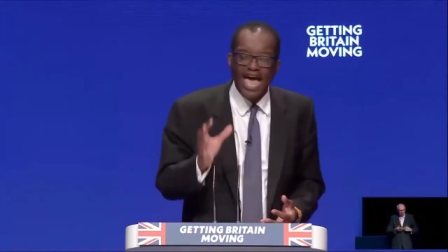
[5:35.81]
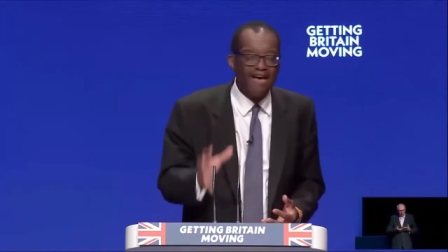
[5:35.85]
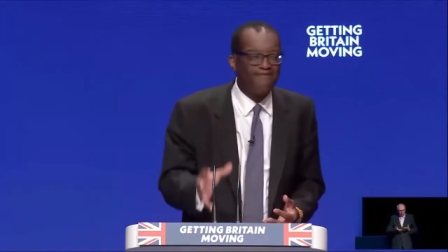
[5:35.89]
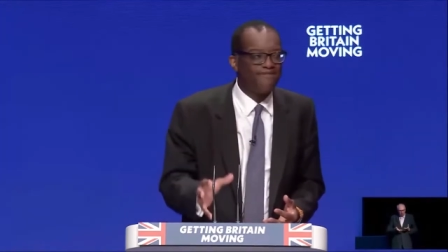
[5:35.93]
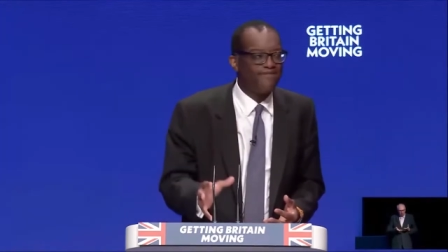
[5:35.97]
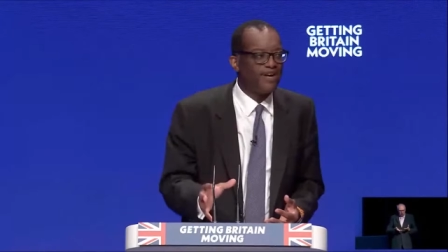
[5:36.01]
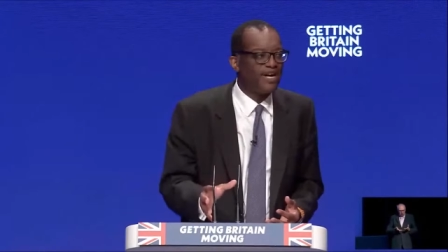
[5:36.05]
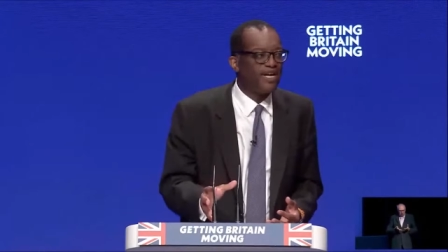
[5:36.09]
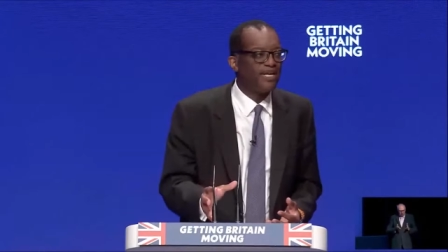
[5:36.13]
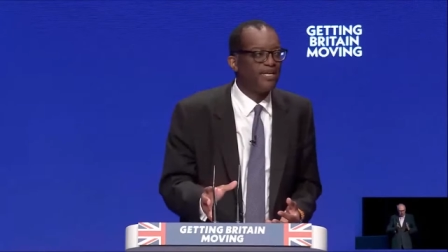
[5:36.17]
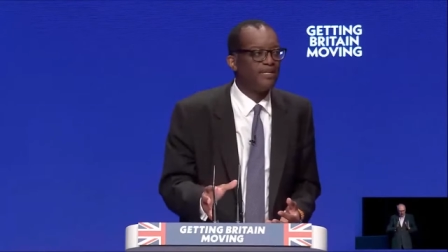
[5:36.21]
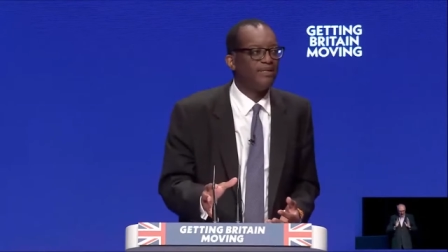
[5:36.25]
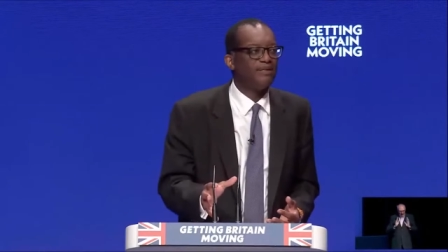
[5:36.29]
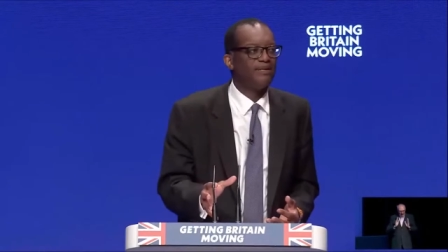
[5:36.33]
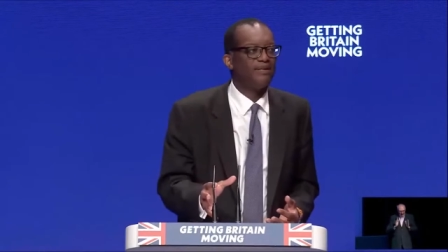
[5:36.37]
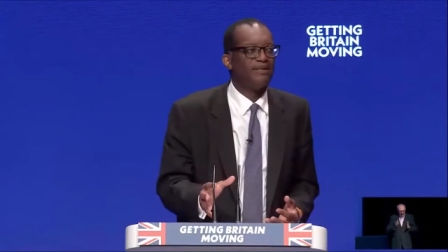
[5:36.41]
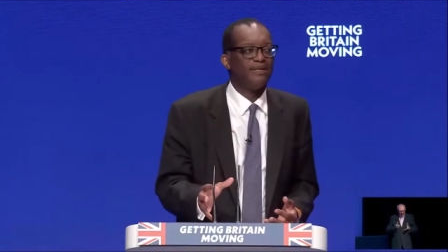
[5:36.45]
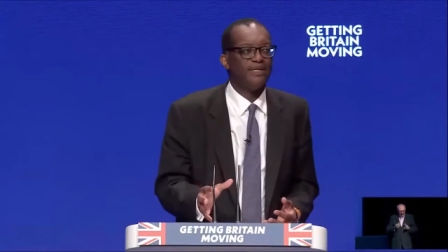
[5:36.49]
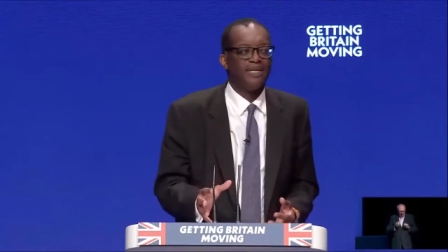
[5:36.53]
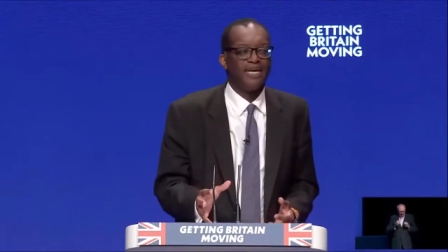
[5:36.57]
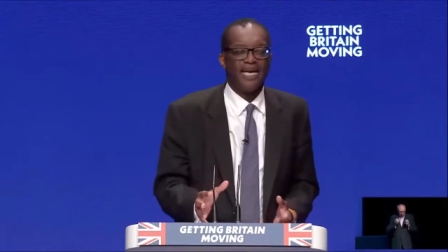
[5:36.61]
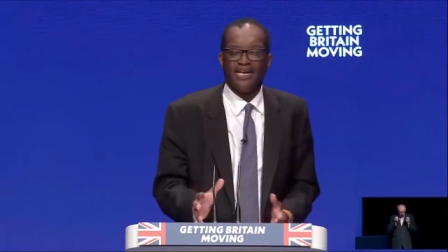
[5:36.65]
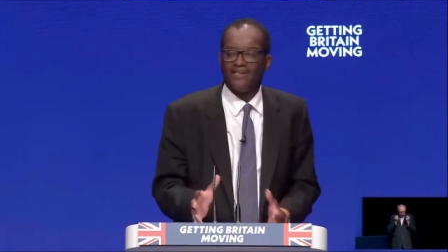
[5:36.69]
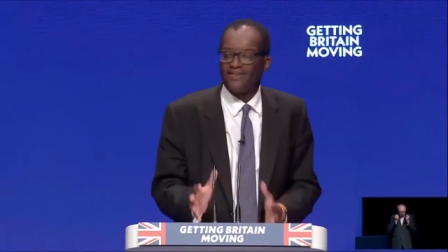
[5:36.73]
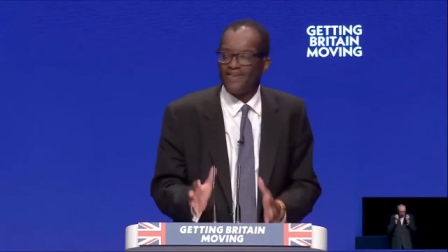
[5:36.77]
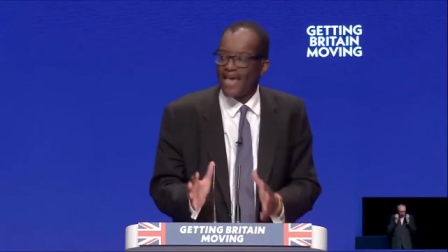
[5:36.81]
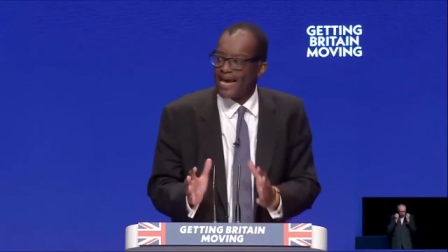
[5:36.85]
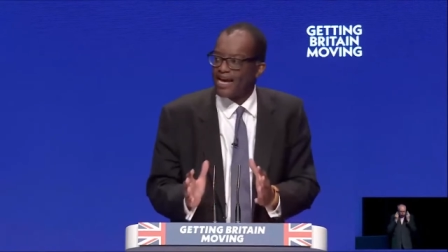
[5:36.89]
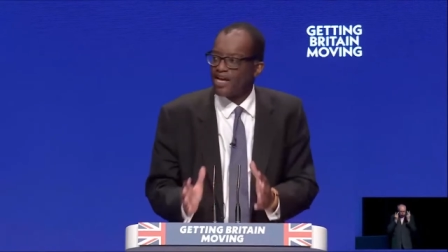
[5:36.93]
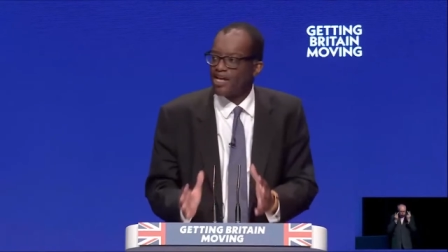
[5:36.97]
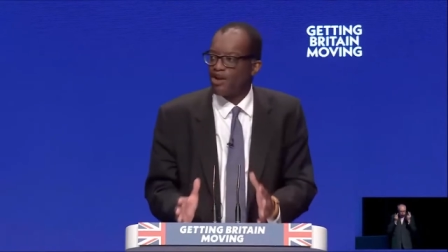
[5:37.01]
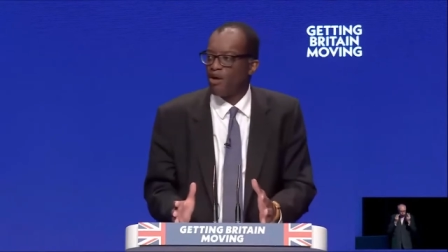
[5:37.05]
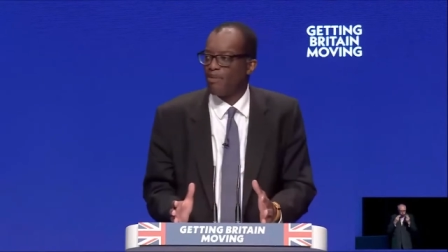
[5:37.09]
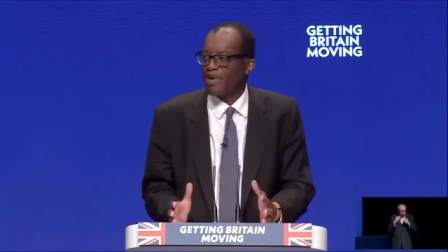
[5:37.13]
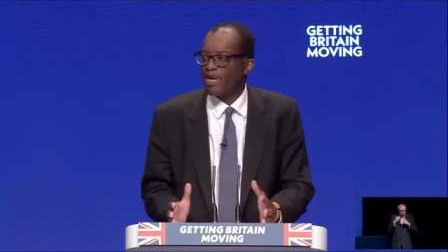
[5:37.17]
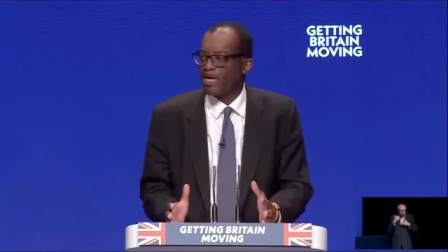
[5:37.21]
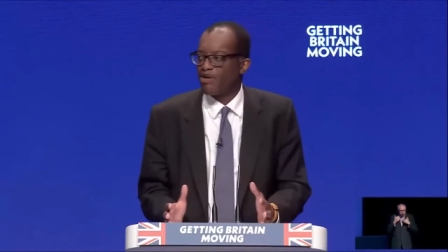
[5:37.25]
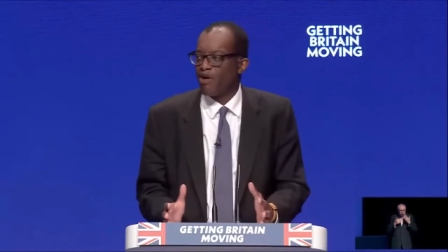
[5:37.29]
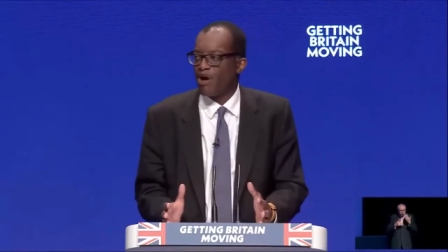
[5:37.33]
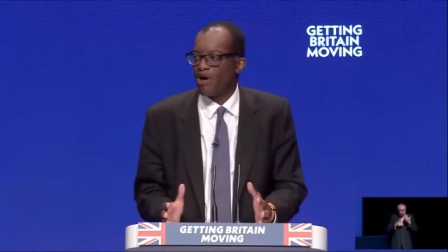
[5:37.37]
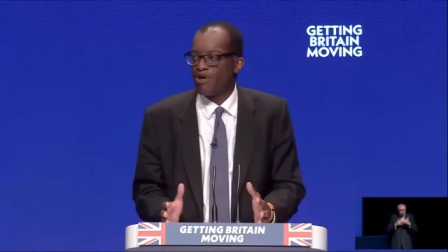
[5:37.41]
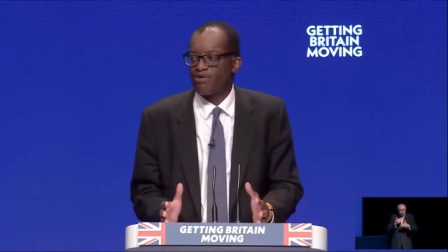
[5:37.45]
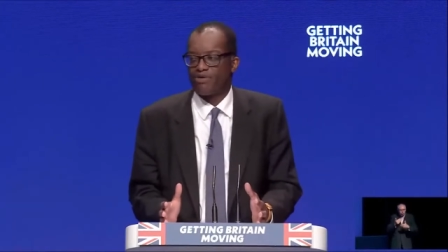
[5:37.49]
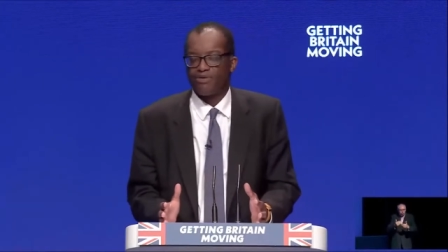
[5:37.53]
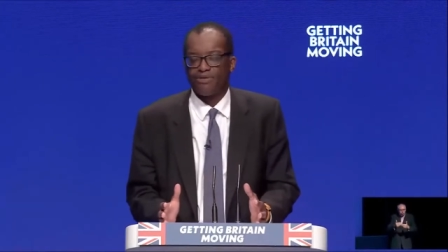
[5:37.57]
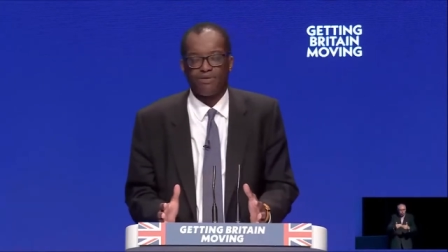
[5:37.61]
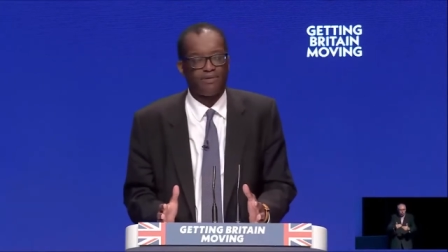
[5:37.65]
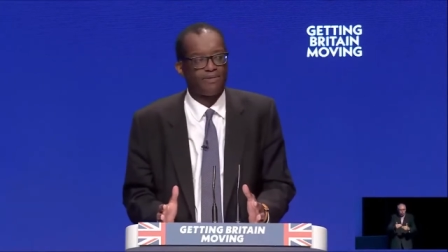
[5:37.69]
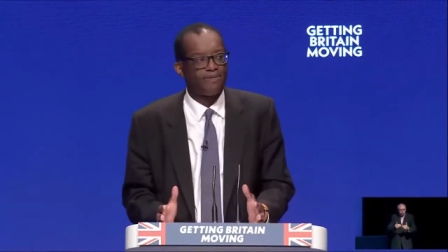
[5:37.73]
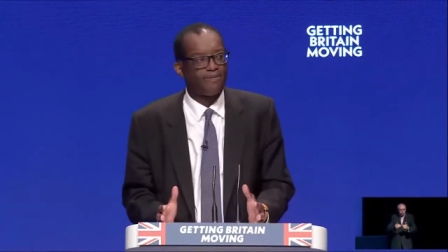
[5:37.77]
ever is economic
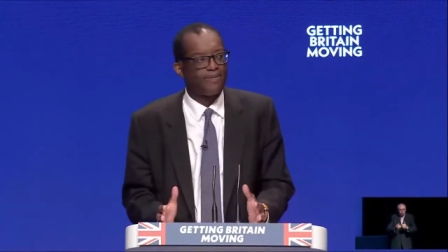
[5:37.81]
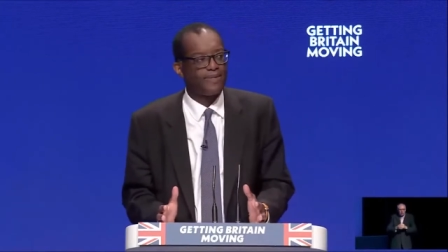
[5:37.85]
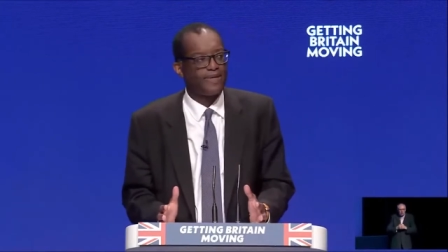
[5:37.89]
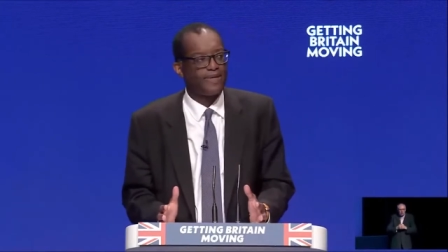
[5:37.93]
growth,